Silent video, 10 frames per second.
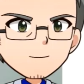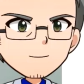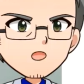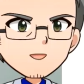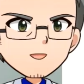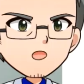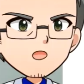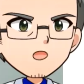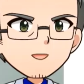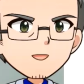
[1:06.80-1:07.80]
That's
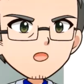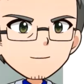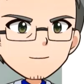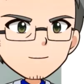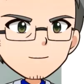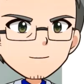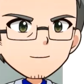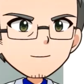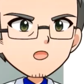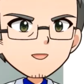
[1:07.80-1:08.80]
right.
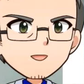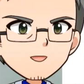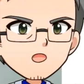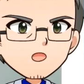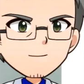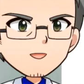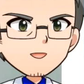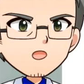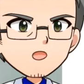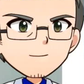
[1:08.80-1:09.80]
The storage
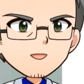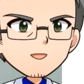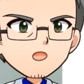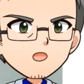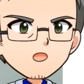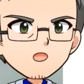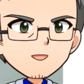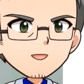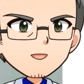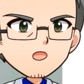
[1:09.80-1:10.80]
device, input
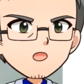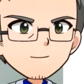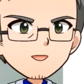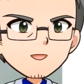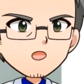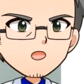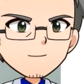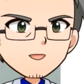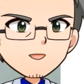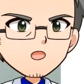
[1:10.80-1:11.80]
device, and
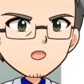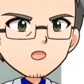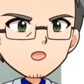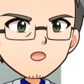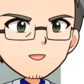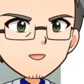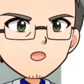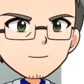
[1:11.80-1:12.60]
output device.